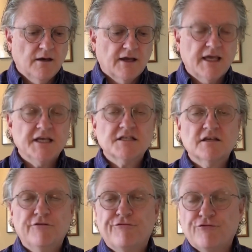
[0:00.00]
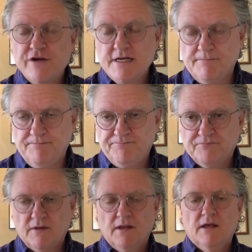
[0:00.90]
Kiss of Freedom.
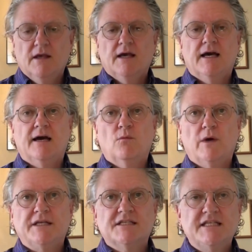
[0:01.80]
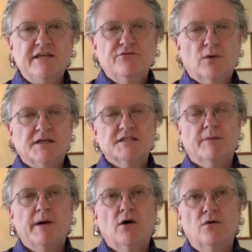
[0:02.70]
When Steve was
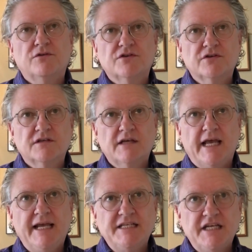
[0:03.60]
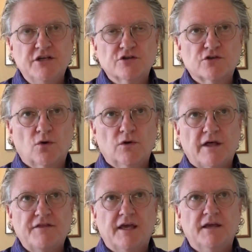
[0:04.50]
about 18 years old,
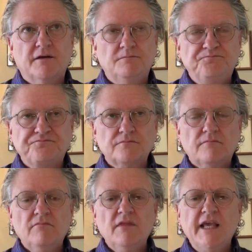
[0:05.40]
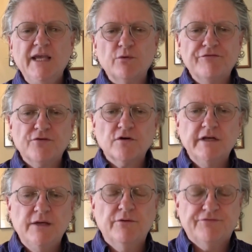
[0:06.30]
I think, he
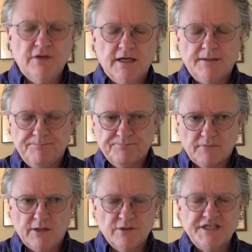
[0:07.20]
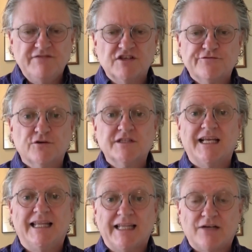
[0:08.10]
received his first
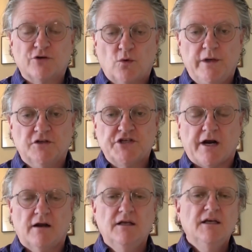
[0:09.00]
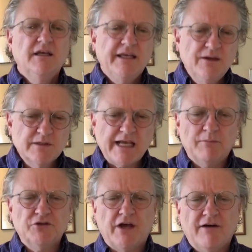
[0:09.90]
electric wheelchair. He was
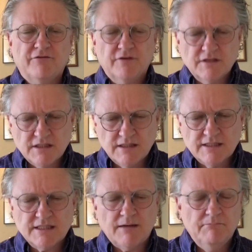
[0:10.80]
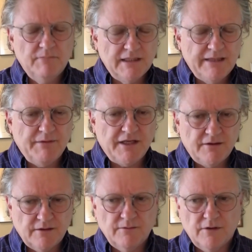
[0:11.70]
able to have some limited